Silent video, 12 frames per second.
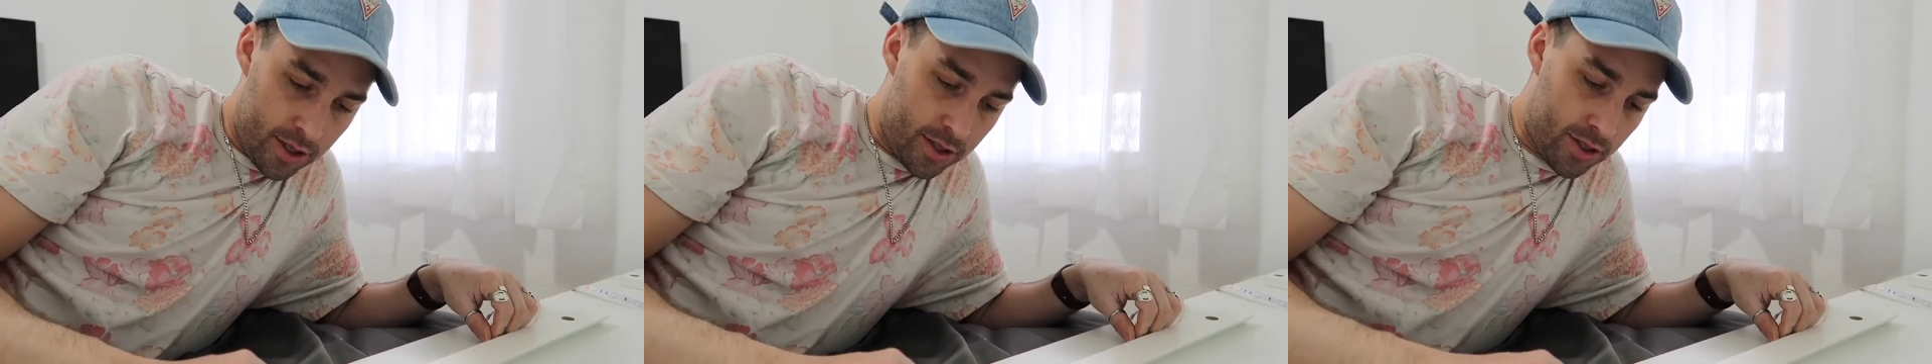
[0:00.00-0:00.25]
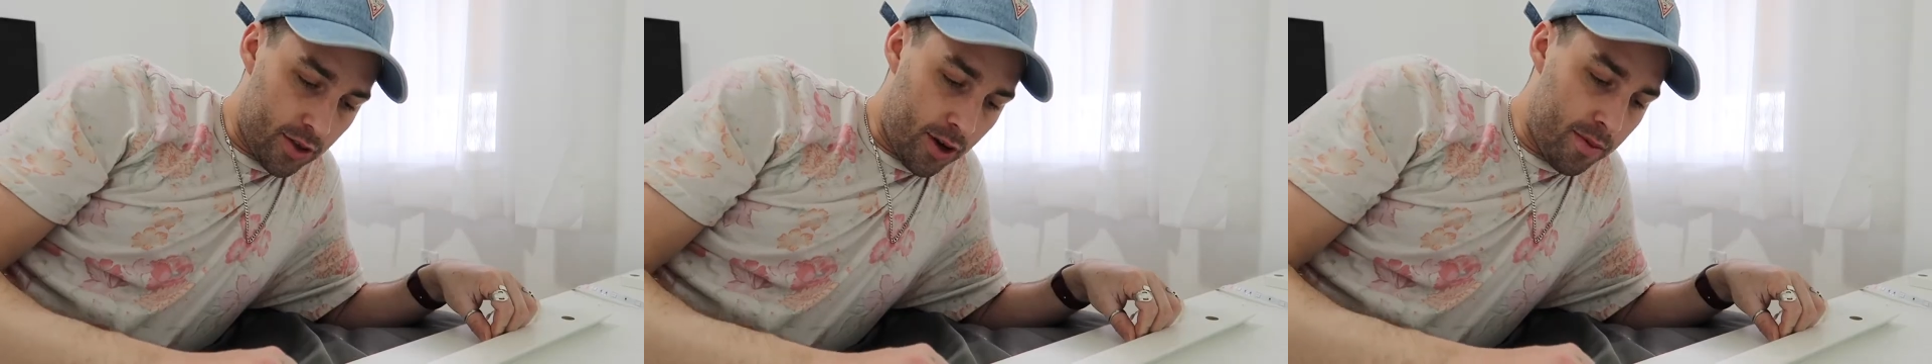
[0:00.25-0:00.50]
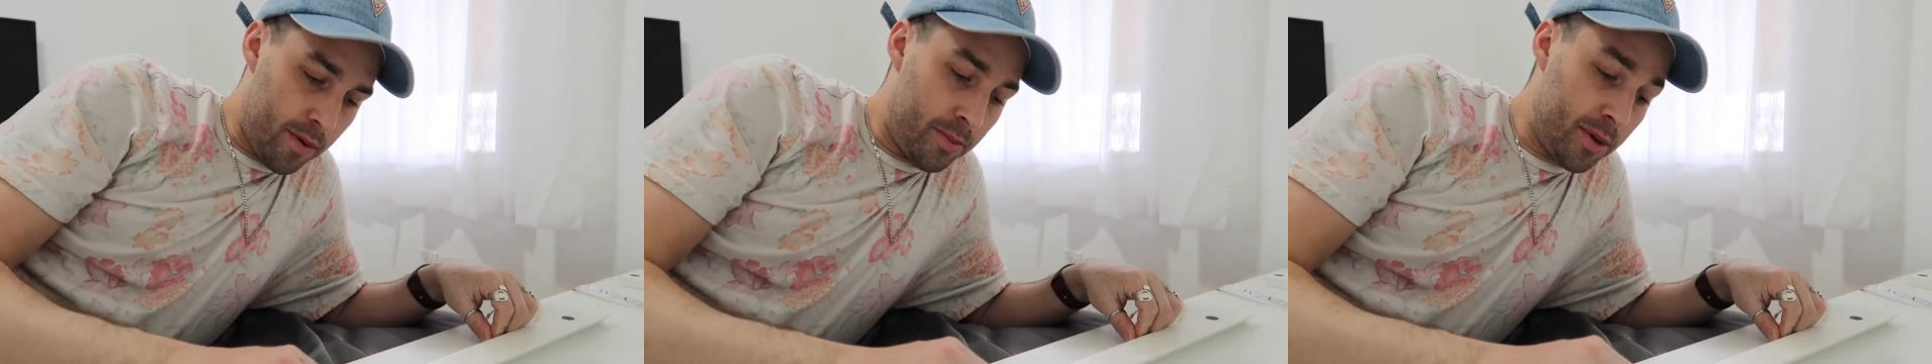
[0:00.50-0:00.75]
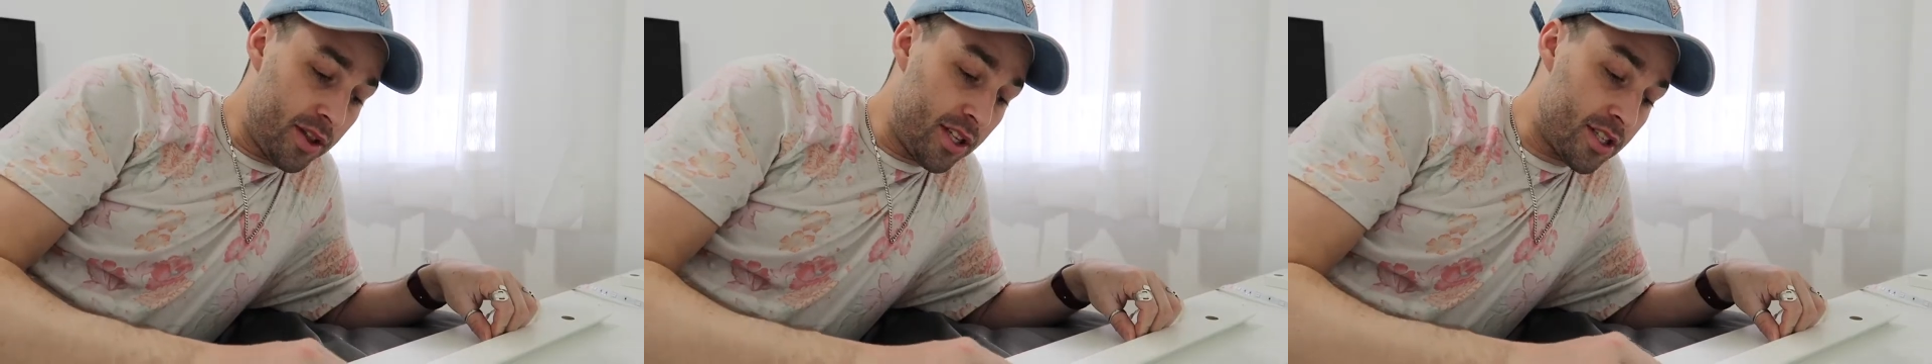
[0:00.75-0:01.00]
So I'm gonna
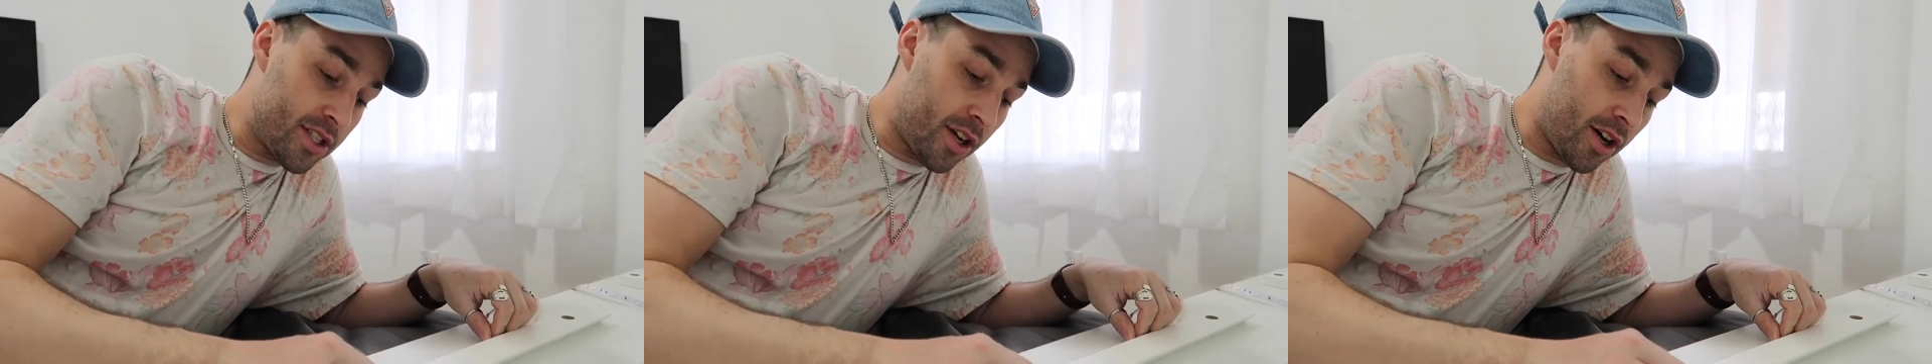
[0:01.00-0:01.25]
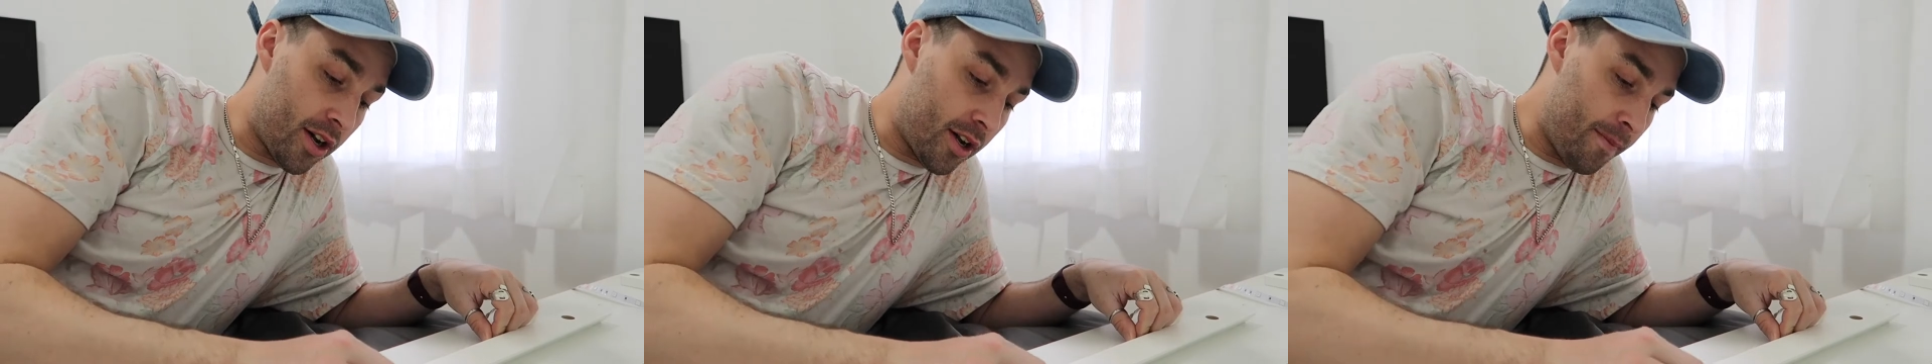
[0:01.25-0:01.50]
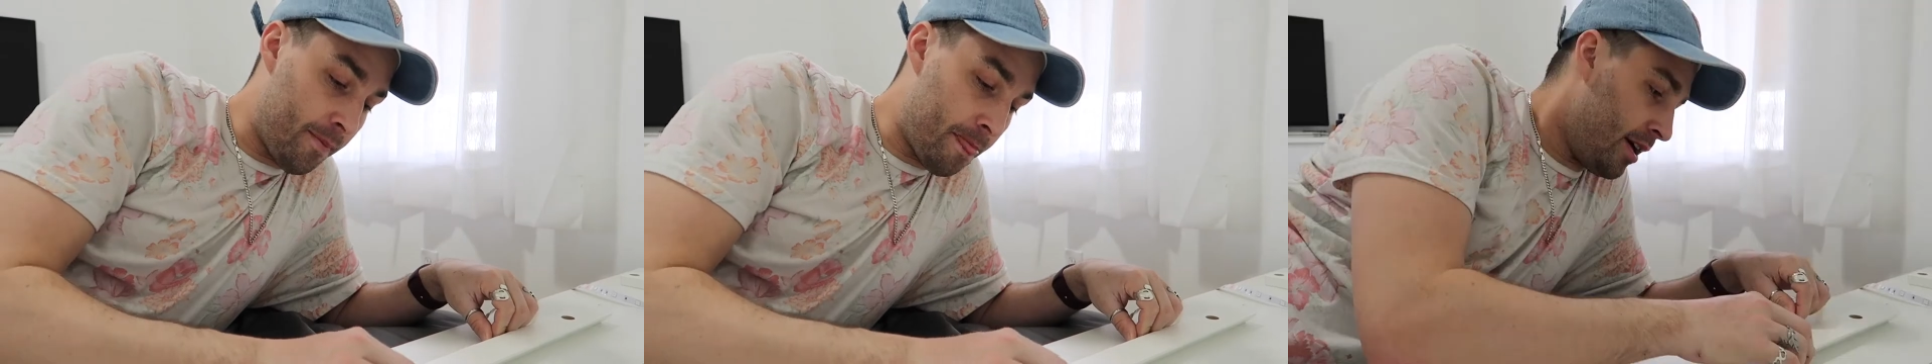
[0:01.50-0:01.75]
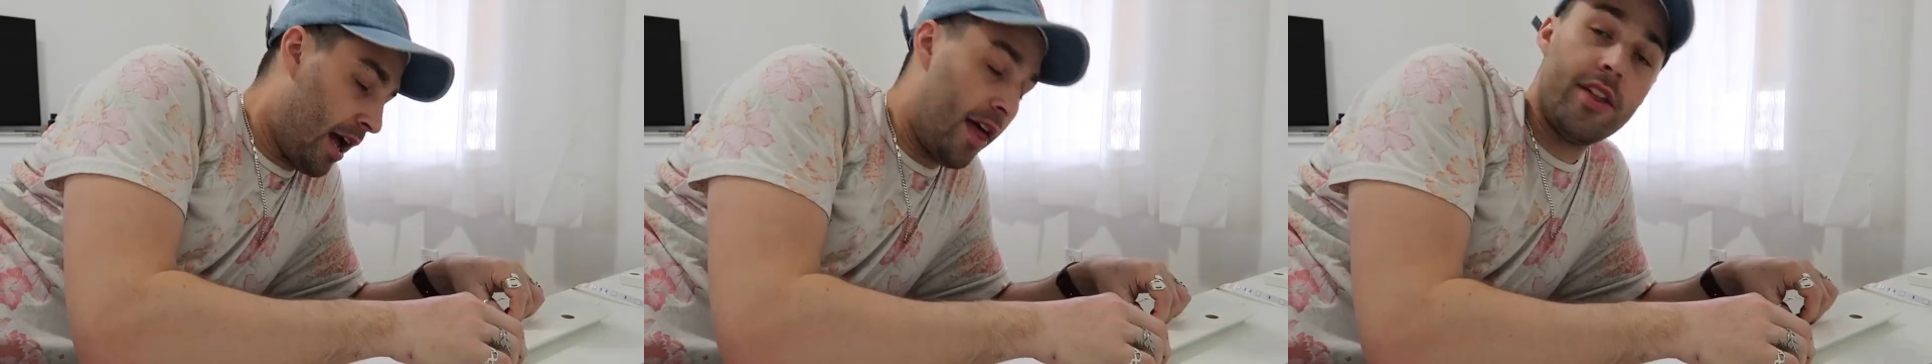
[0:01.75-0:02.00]
put this on
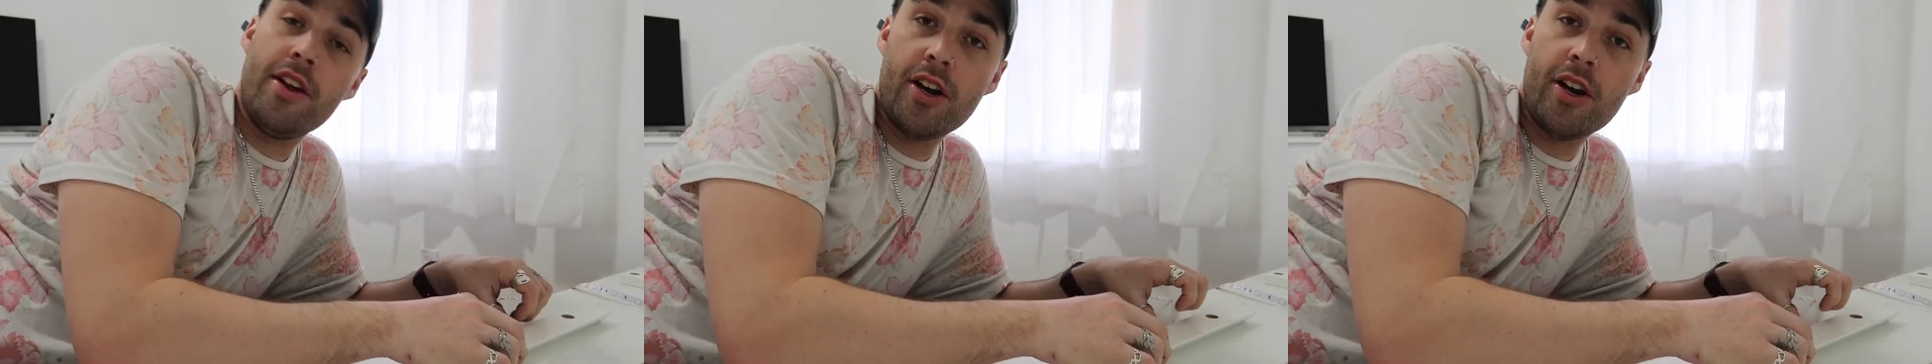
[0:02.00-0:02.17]
and then